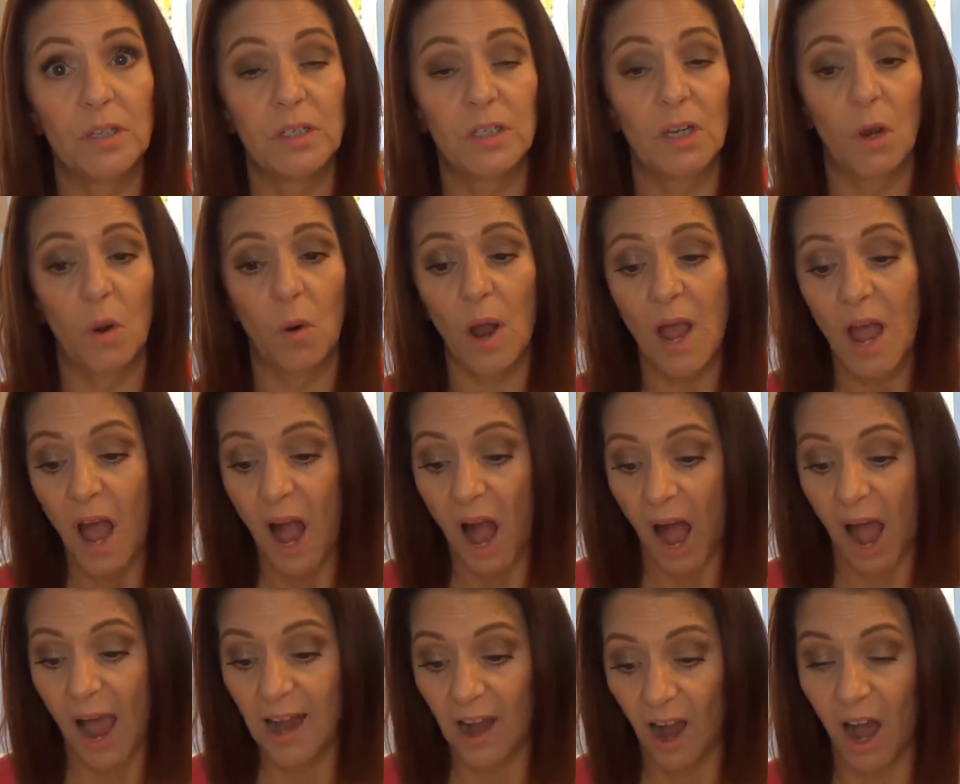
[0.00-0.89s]
So
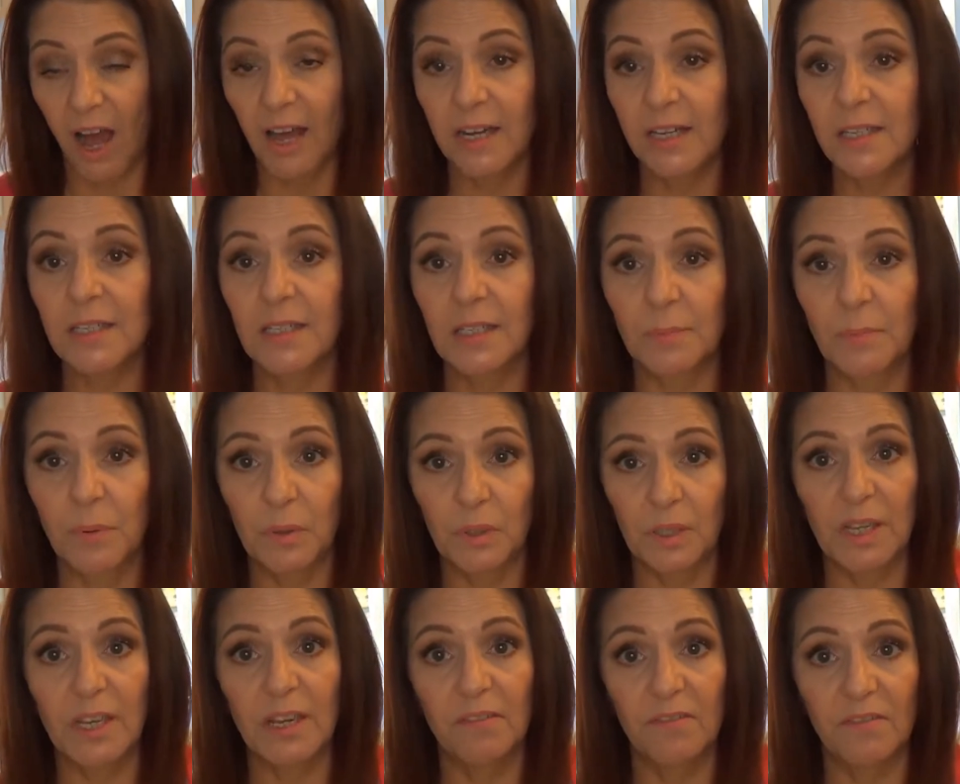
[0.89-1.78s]
I honestly
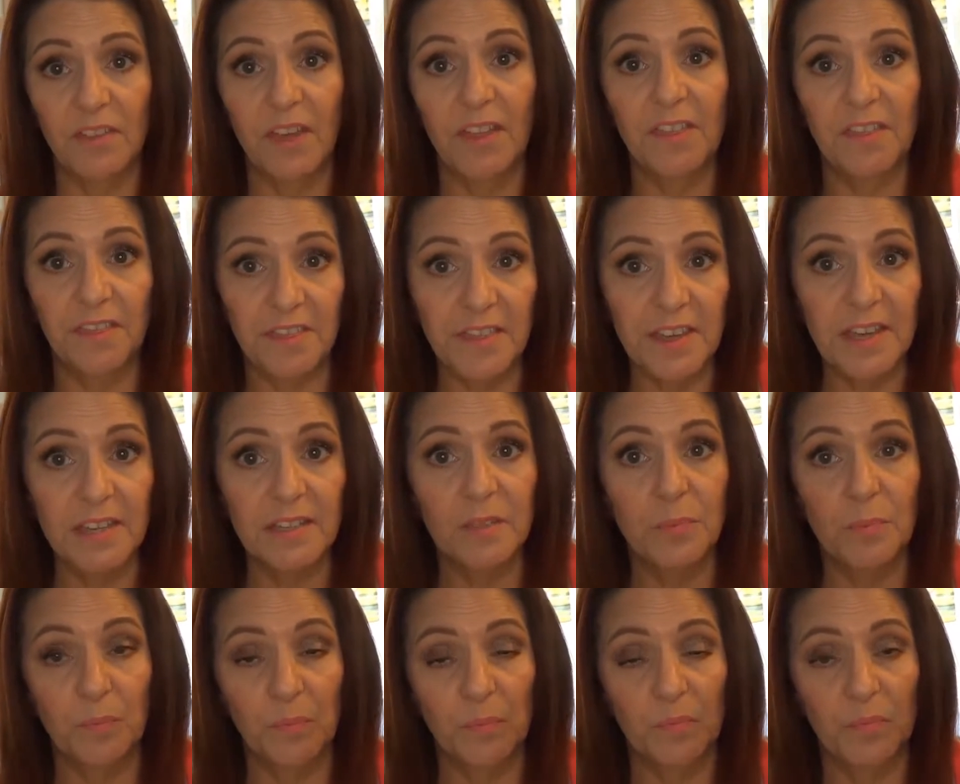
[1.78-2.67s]
believe that
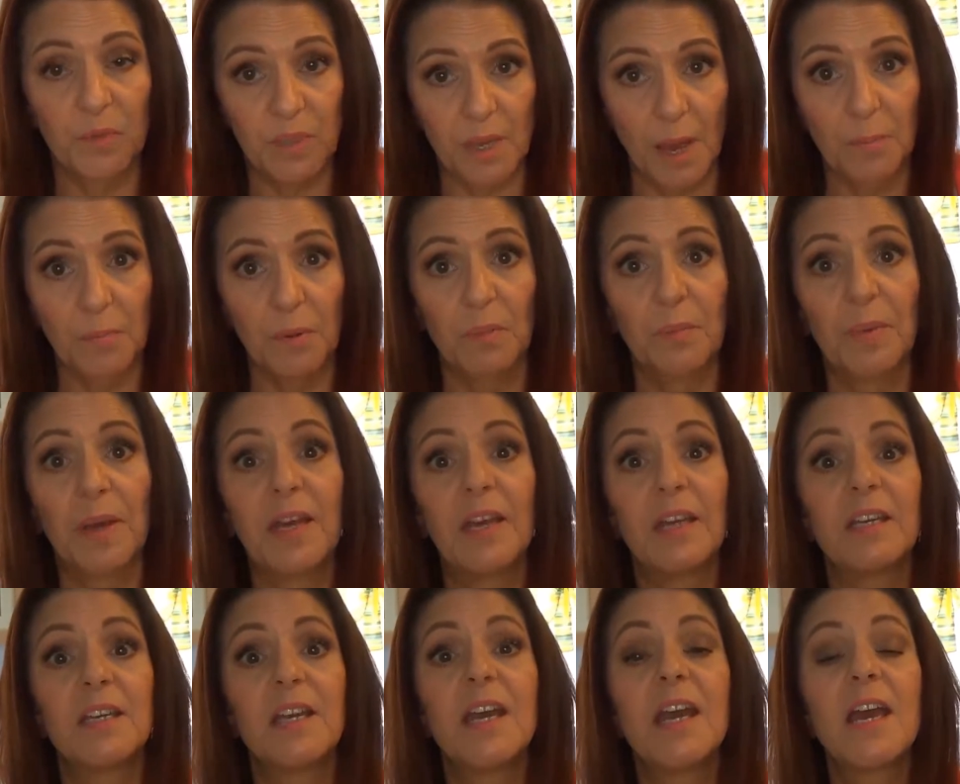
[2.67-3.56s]
this
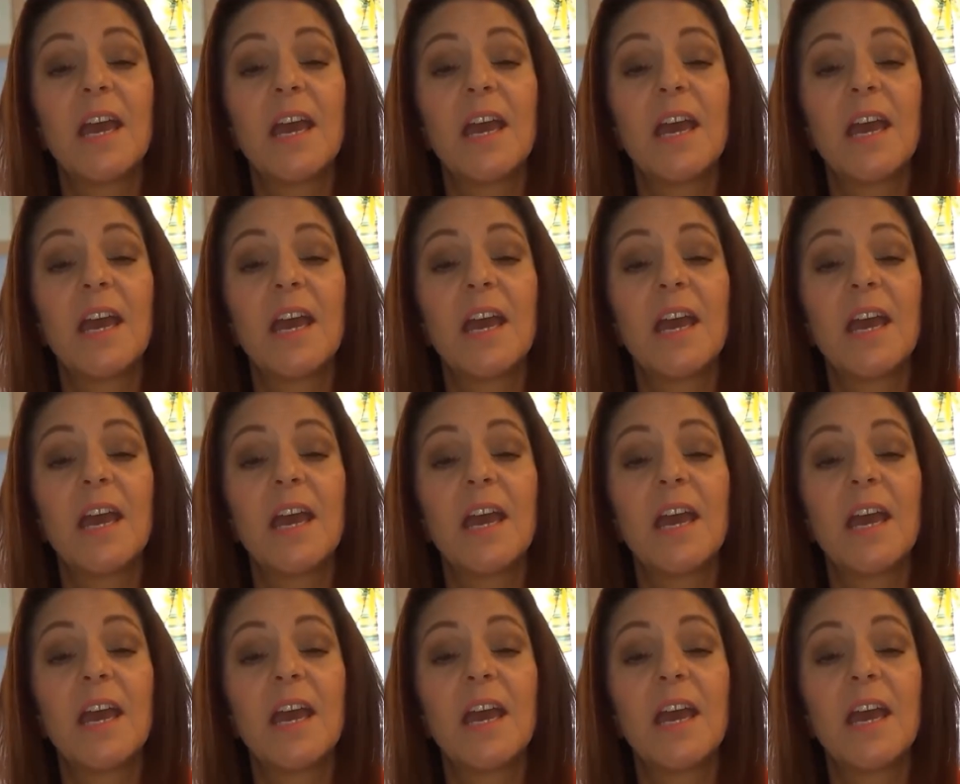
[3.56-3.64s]
supplement